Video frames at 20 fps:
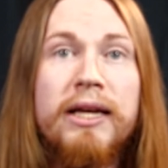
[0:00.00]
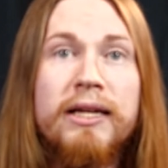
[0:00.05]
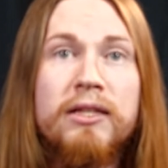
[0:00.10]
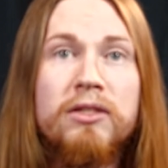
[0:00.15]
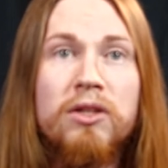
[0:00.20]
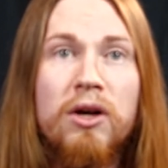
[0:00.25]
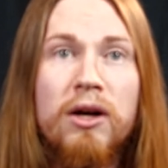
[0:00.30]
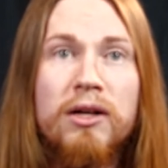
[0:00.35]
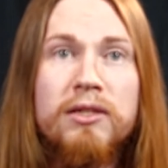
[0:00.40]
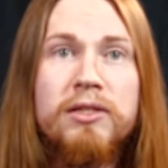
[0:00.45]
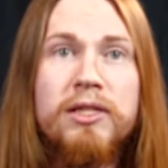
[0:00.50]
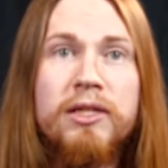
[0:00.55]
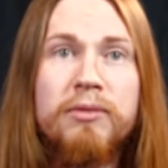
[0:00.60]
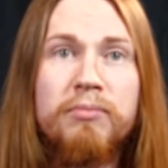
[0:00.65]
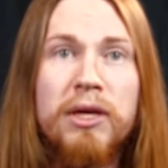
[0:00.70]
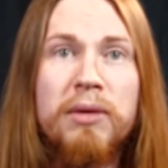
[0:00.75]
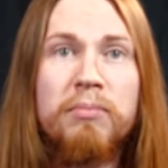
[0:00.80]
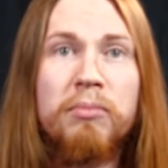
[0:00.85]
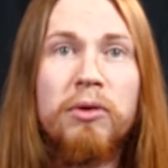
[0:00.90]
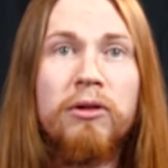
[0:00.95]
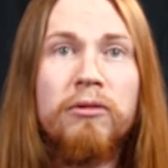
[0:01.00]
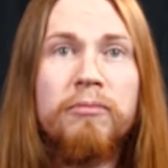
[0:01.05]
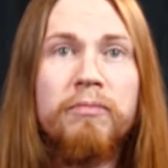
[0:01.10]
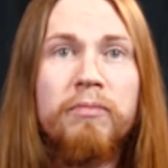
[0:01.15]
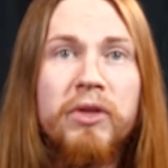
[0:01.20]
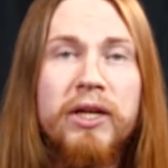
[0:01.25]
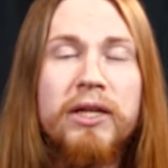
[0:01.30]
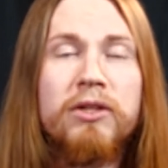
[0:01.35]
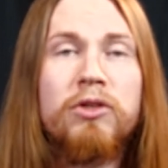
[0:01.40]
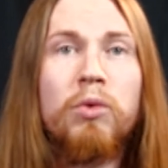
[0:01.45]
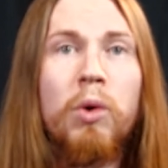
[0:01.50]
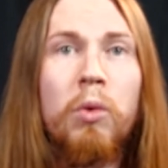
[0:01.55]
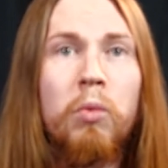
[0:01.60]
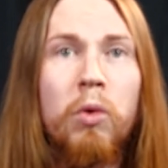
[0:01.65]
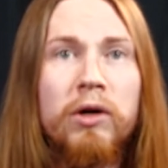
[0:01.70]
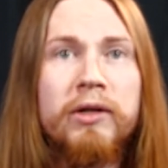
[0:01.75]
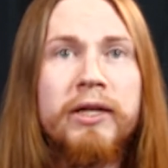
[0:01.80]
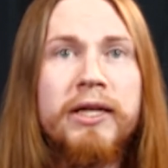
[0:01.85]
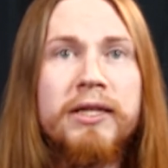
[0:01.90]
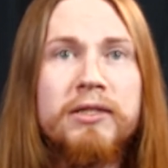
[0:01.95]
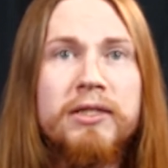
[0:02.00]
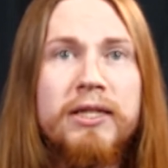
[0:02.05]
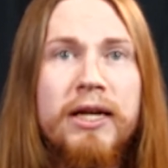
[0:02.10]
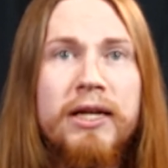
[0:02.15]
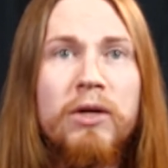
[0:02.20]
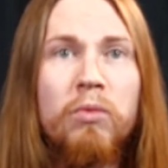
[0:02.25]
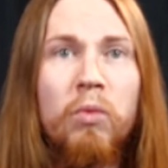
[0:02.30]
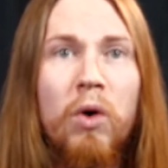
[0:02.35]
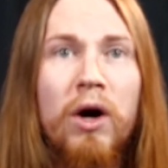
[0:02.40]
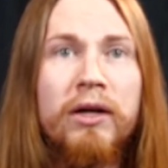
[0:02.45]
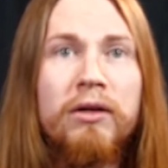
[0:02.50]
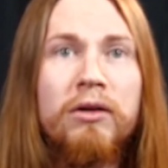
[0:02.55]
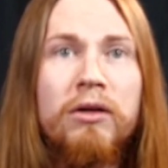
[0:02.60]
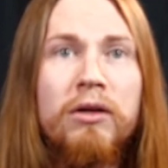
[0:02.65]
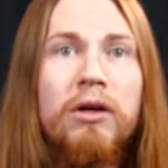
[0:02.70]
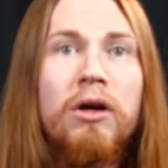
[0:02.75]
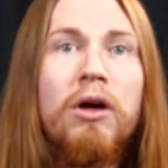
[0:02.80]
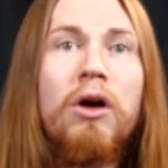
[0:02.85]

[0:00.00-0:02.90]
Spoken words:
exhausted meeple into a working steady one,